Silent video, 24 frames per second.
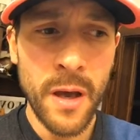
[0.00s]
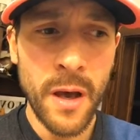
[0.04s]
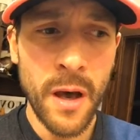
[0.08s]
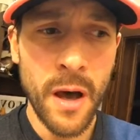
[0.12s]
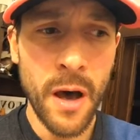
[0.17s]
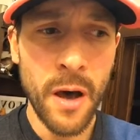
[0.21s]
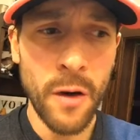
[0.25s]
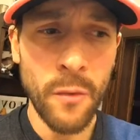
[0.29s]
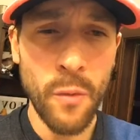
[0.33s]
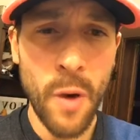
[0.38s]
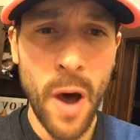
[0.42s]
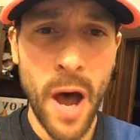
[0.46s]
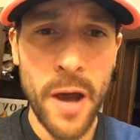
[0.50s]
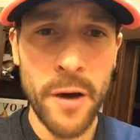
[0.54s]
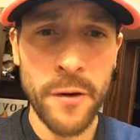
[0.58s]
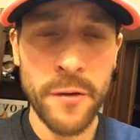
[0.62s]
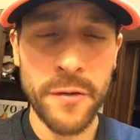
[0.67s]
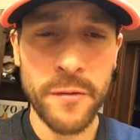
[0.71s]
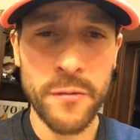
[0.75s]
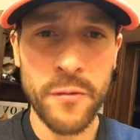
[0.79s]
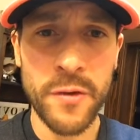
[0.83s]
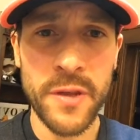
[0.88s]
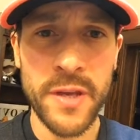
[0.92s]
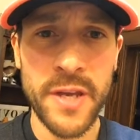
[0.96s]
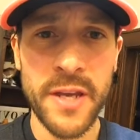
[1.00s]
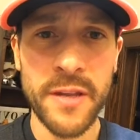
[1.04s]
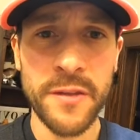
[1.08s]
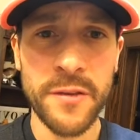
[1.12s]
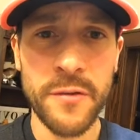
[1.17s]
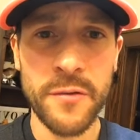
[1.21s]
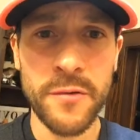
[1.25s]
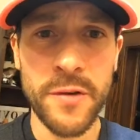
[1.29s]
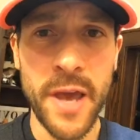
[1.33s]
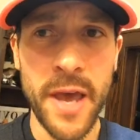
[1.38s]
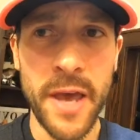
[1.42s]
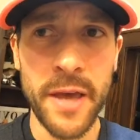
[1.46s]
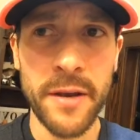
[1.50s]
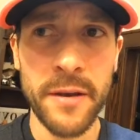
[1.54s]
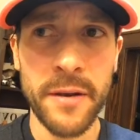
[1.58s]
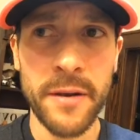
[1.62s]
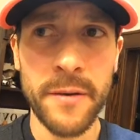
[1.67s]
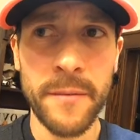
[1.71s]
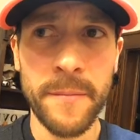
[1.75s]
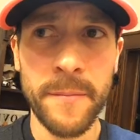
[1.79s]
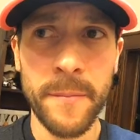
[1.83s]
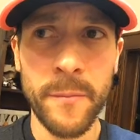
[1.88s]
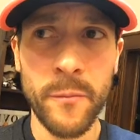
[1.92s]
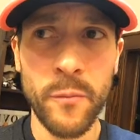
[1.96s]
all wired through the internet
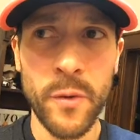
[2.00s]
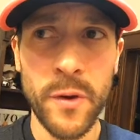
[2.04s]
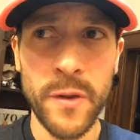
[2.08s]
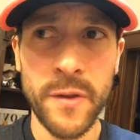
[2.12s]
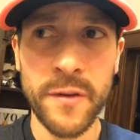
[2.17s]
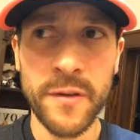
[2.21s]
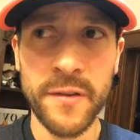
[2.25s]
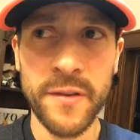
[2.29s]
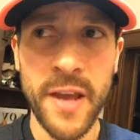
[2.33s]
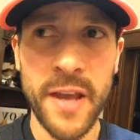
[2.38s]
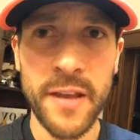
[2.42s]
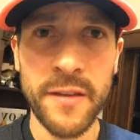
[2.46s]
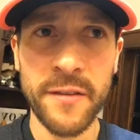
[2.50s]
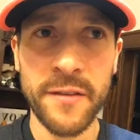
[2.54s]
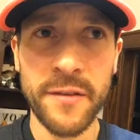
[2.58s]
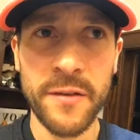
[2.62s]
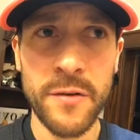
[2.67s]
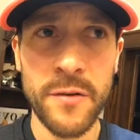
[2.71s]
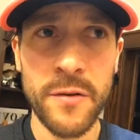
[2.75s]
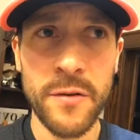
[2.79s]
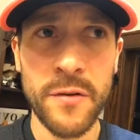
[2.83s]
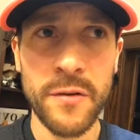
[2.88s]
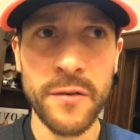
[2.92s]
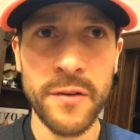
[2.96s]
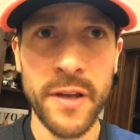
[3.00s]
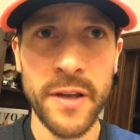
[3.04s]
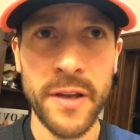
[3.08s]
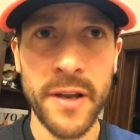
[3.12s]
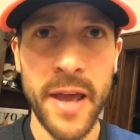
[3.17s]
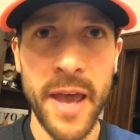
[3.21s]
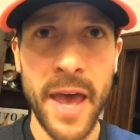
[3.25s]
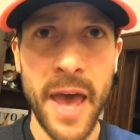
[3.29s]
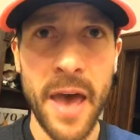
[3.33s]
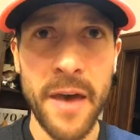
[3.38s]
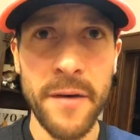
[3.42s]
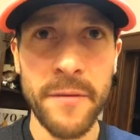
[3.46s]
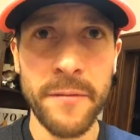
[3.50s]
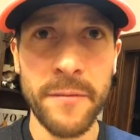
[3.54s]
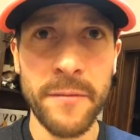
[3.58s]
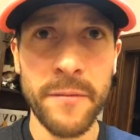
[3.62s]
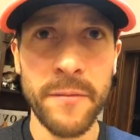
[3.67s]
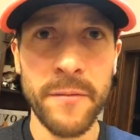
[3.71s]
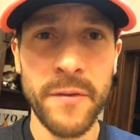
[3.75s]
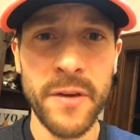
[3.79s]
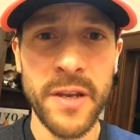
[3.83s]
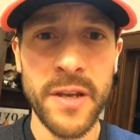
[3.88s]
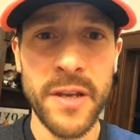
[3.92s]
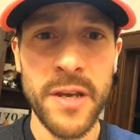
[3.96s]
with sensors and I have
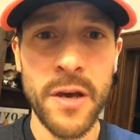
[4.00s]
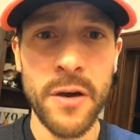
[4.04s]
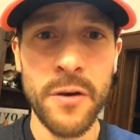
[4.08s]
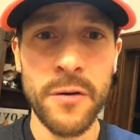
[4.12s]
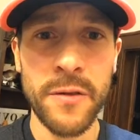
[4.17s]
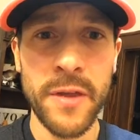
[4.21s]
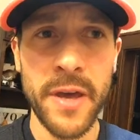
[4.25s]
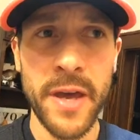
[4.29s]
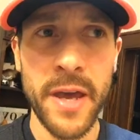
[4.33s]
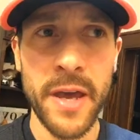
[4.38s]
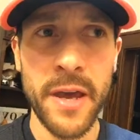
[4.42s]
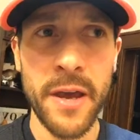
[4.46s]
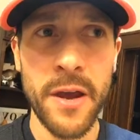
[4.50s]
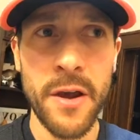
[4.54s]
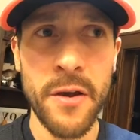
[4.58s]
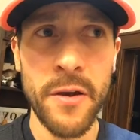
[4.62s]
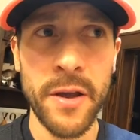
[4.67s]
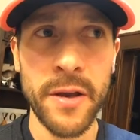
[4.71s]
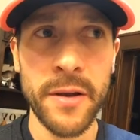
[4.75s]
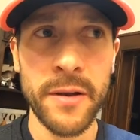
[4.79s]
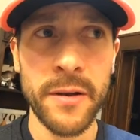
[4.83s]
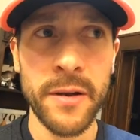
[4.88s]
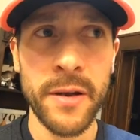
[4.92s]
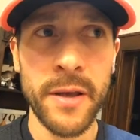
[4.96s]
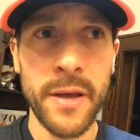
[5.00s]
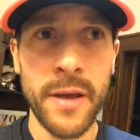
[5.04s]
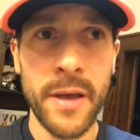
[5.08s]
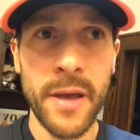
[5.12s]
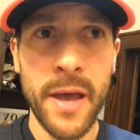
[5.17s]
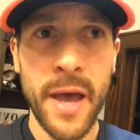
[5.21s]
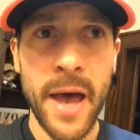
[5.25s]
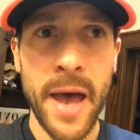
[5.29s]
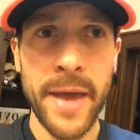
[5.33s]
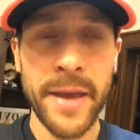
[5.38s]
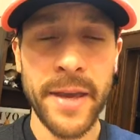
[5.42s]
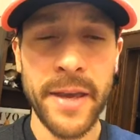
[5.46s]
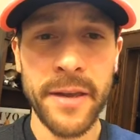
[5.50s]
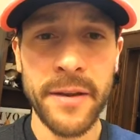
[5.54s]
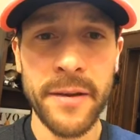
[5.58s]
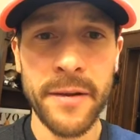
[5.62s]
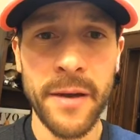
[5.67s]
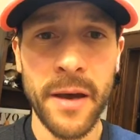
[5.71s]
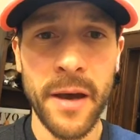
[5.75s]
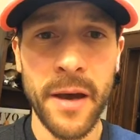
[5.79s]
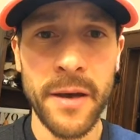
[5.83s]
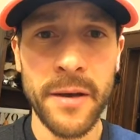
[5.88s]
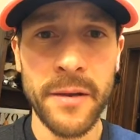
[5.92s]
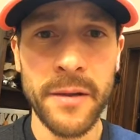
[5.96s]
video there and I can
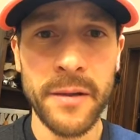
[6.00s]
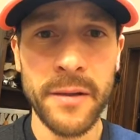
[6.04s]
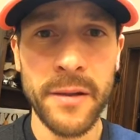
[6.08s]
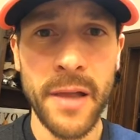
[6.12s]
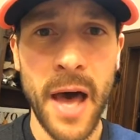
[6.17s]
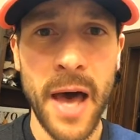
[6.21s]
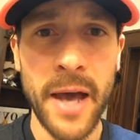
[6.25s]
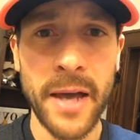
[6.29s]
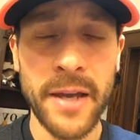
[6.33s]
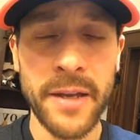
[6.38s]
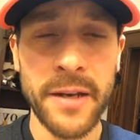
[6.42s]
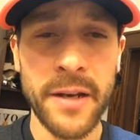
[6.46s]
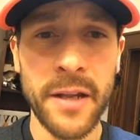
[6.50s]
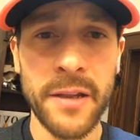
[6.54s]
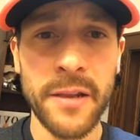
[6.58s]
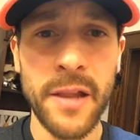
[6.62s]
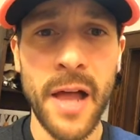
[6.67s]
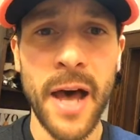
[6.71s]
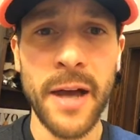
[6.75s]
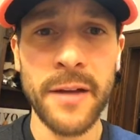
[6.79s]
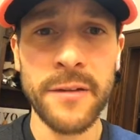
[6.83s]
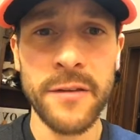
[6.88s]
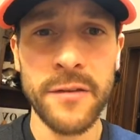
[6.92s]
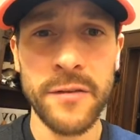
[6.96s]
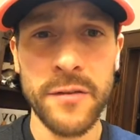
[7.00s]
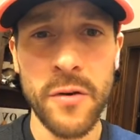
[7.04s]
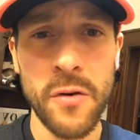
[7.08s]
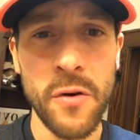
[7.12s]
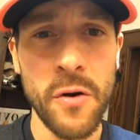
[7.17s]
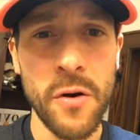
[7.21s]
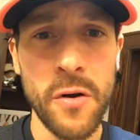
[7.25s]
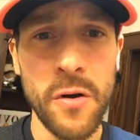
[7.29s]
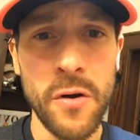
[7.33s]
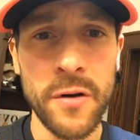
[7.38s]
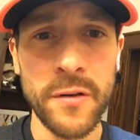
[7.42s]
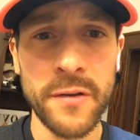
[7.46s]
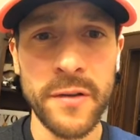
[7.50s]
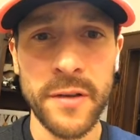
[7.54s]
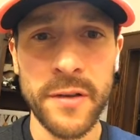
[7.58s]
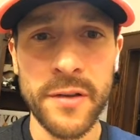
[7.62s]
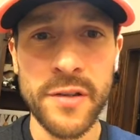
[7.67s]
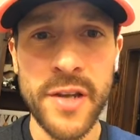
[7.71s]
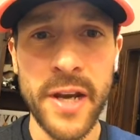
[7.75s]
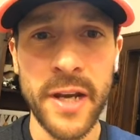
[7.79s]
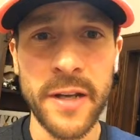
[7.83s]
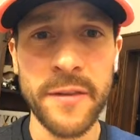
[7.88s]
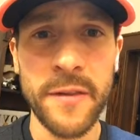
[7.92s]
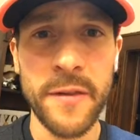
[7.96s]
lock and unlock the doors and
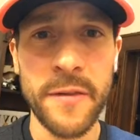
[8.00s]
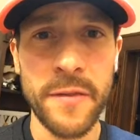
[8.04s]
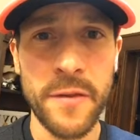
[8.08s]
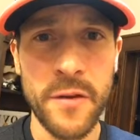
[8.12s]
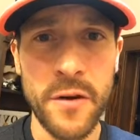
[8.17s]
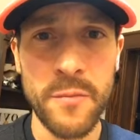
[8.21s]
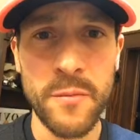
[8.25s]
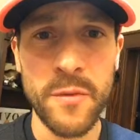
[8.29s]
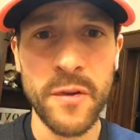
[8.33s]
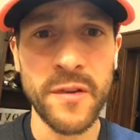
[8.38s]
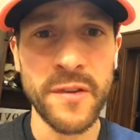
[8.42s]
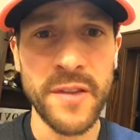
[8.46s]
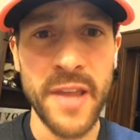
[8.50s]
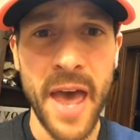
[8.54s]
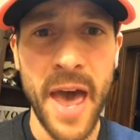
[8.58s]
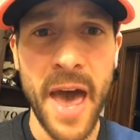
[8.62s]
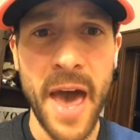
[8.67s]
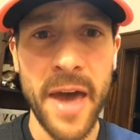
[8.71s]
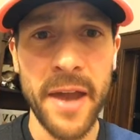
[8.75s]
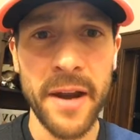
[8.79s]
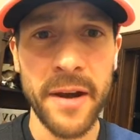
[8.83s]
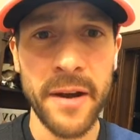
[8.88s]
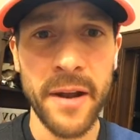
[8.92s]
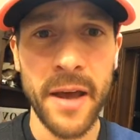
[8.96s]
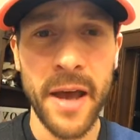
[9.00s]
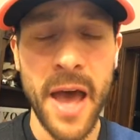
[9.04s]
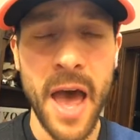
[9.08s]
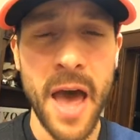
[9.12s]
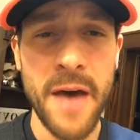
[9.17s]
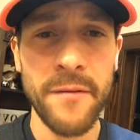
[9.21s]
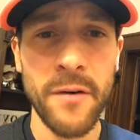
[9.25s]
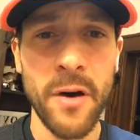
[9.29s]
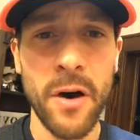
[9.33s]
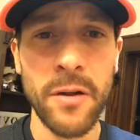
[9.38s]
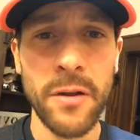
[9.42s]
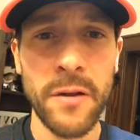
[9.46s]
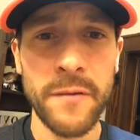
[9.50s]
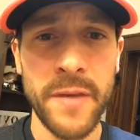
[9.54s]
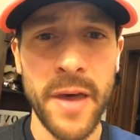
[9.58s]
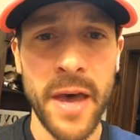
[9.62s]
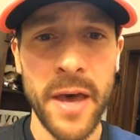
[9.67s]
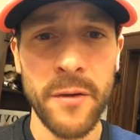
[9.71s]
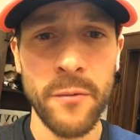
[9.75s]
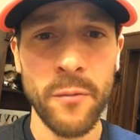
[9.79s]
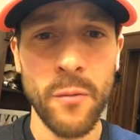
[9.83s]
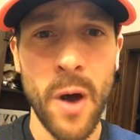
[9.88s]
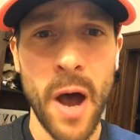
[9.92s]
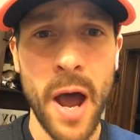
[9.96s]
check the thermostat and I have all of
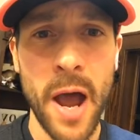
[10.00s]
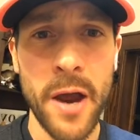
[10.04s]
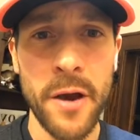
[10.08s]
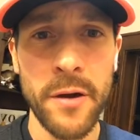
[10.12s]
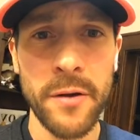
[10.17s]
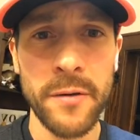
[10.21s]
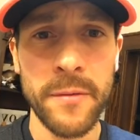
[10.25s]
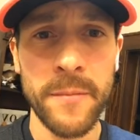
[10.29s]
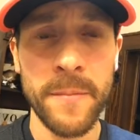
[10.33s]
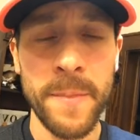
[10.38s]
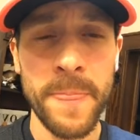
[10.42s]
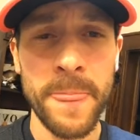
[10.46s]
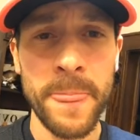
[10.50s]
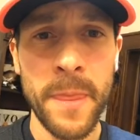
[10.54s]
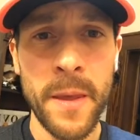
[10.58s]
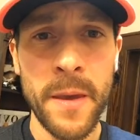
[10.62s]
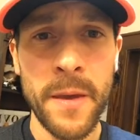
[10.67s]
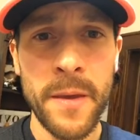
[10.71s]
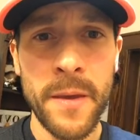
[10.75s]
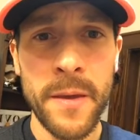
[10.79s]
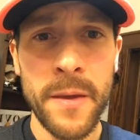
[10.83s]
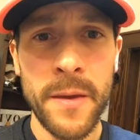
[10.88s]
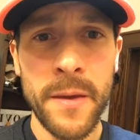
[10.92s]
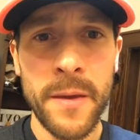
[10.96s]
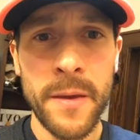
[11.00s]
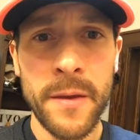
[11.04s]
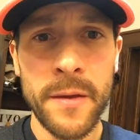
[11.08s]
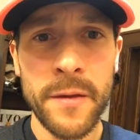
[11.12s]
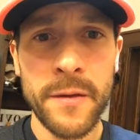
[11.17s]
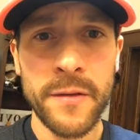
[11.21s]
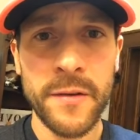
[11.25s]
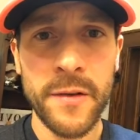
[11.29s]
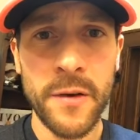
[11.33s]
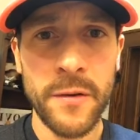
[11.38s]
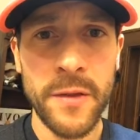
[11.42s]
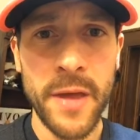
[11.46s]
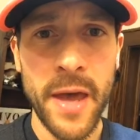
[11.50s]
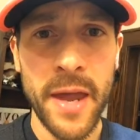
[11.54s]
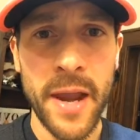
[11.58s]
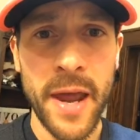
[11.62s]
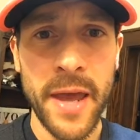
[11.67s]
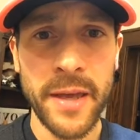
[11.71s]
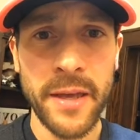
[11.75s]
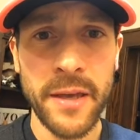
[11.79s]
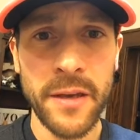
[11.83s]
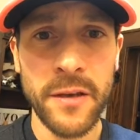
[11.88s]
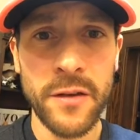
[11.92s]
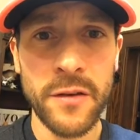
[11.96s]
that wired so that I
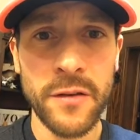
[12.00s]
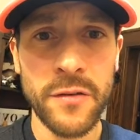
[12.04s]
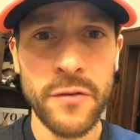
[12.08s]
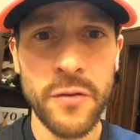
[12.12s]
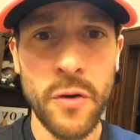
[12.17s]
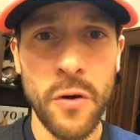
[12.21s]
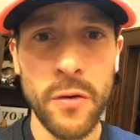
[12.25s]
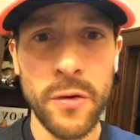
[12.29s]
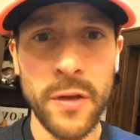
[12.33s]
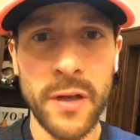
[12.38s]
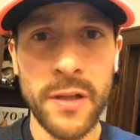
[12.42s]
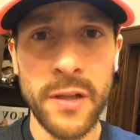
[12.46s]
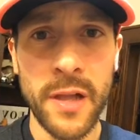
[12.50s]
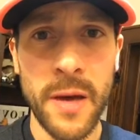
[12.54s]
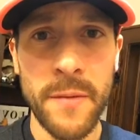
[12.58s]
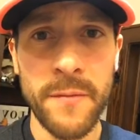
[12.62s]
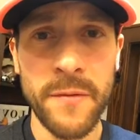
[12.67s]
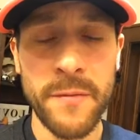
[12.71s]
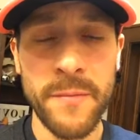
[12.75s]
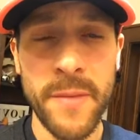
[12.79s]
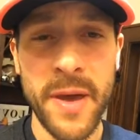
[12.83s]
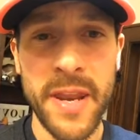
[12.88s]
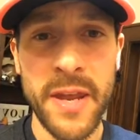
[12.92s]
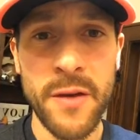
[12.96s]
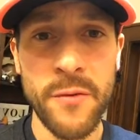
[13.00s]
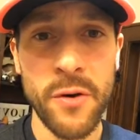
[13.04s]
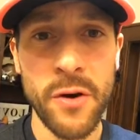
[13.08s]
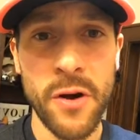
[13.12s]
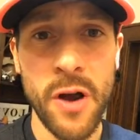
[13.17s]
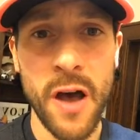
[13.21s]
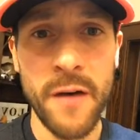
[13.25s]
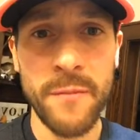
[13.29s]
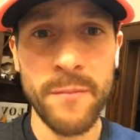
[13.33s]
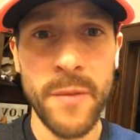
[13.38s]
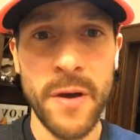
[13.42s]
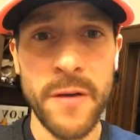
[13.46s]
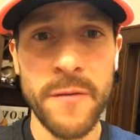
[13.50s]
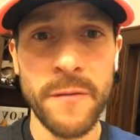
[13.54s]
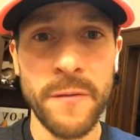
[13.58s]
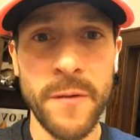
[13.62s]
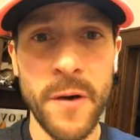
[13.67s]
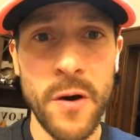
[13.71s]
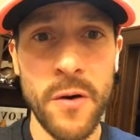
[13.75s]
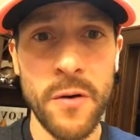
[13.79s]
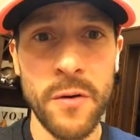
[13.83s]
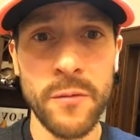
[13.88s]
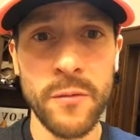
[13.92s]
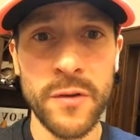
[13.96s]
can control the club from anywhere off my
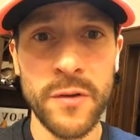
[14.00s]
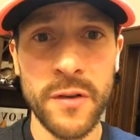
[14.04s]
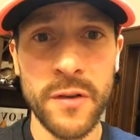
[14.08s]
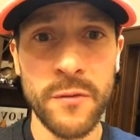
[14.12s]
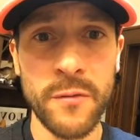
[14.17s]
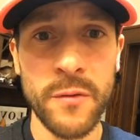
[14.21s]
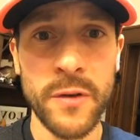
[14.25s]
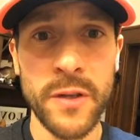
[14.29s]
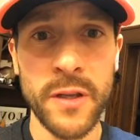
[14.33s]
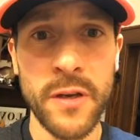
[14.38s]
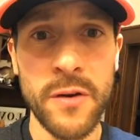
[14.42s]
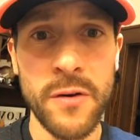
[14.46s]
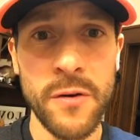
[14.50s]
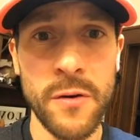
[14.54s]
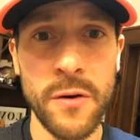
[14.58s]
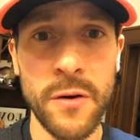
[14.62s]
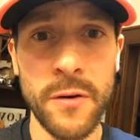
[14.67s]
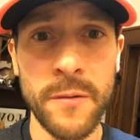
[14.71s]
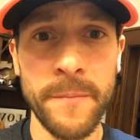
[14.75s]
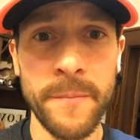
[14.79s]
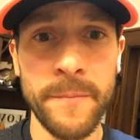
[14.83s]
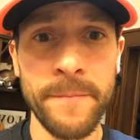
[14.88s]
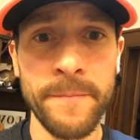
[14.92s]
phone, which is really cool.